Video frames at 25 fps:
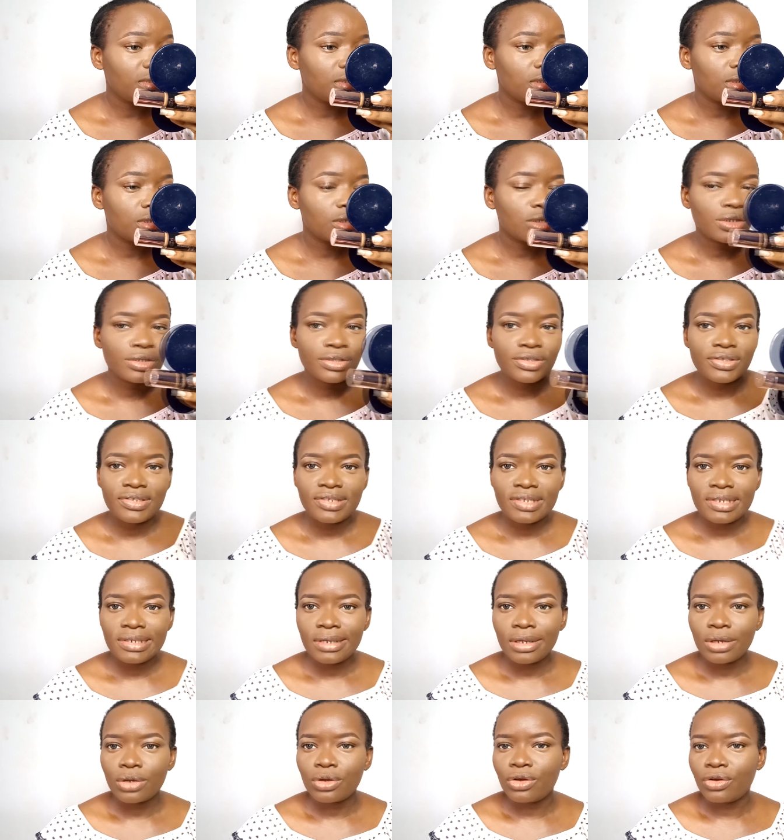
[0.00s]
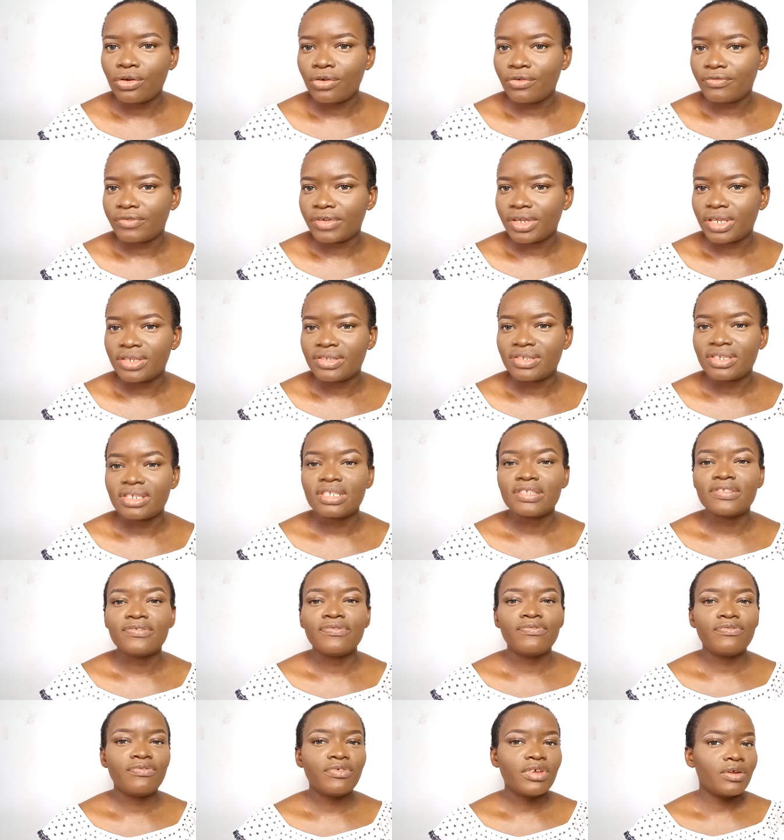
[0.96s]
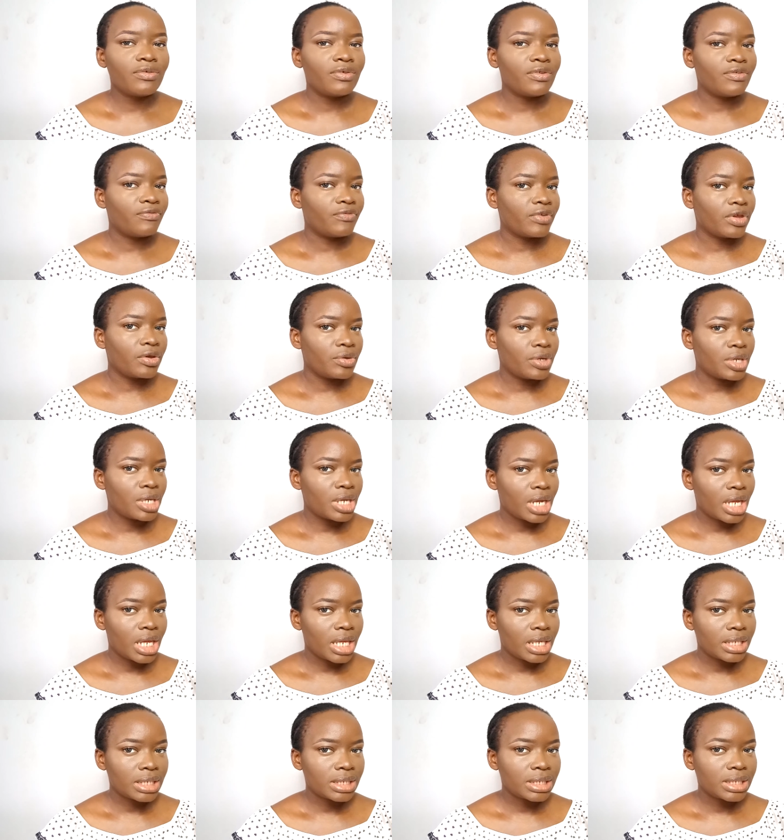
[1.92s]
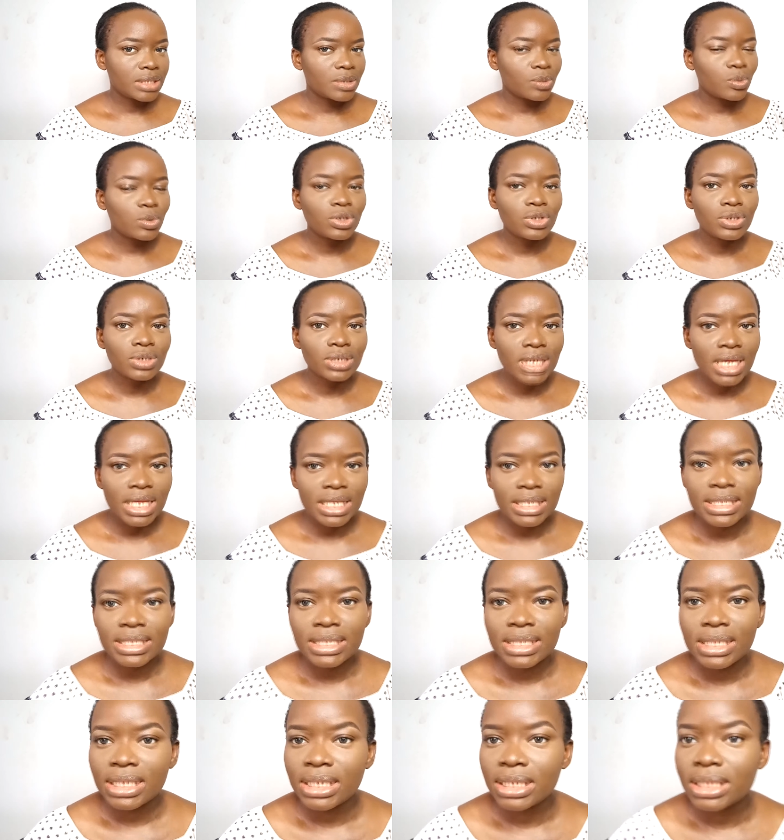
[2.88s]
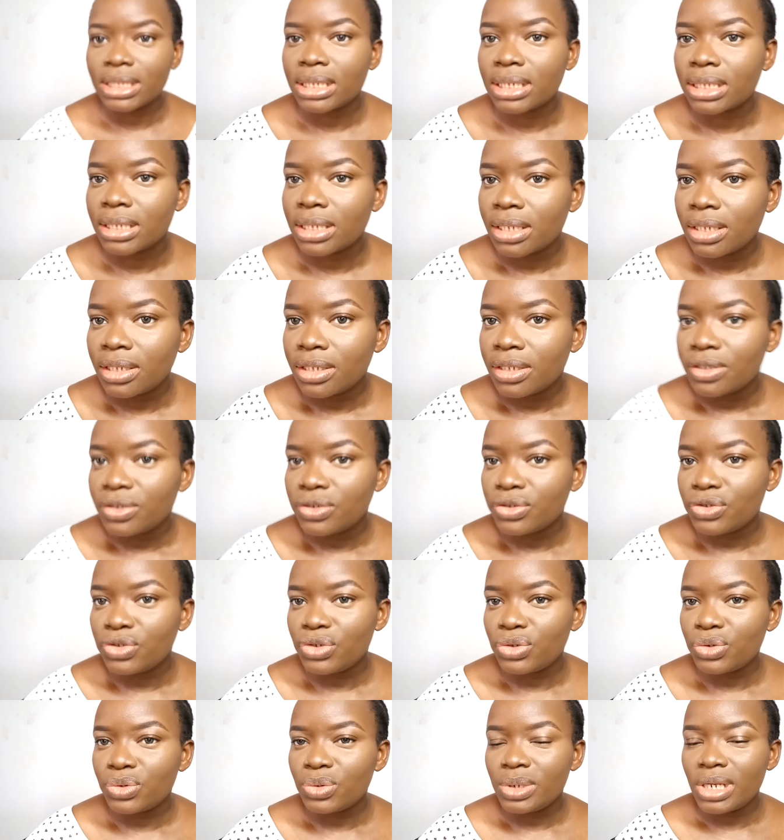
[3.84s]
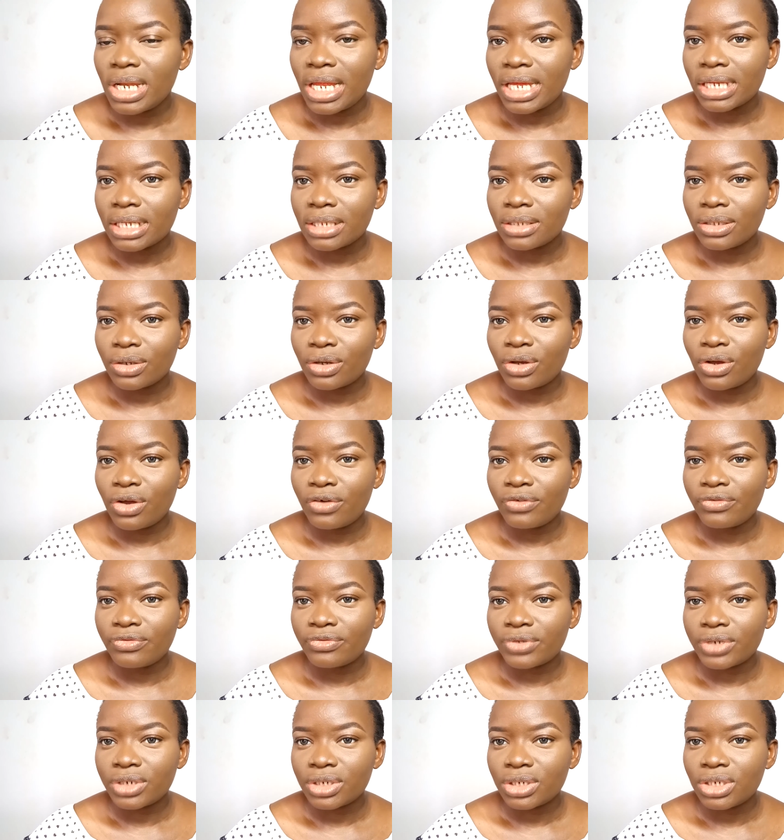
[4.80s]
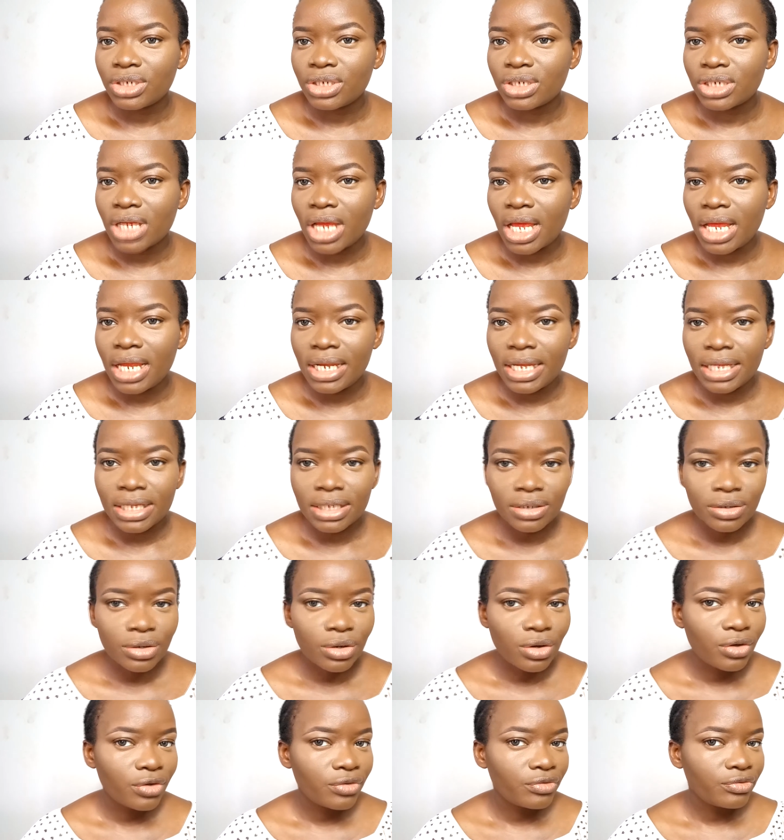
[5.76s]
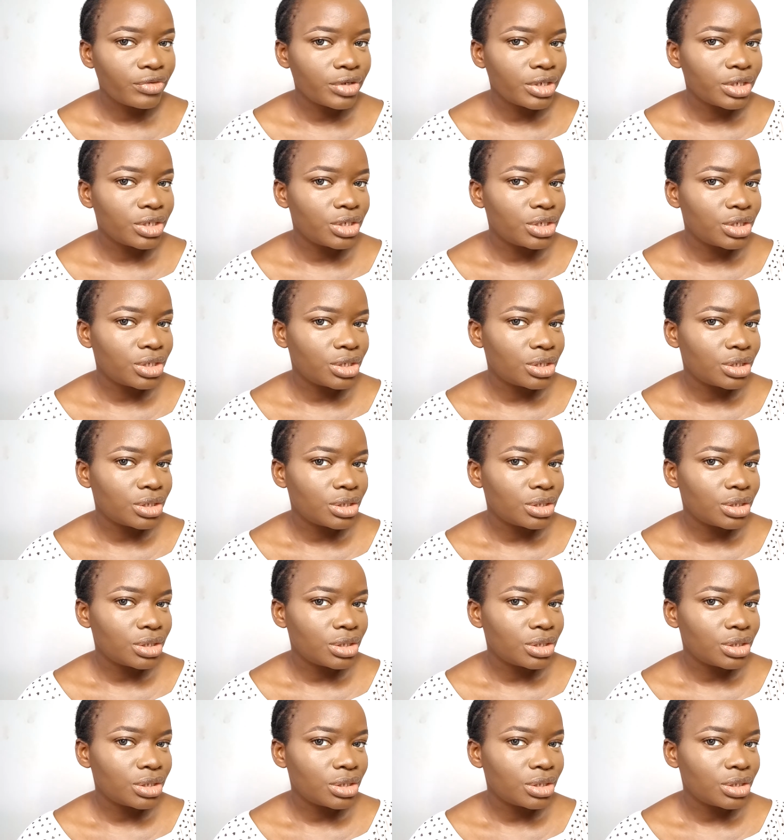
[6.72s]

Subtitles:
concealer covers. It's very, very nice. What do you guys think? Do you like the coverage? I like the coverage.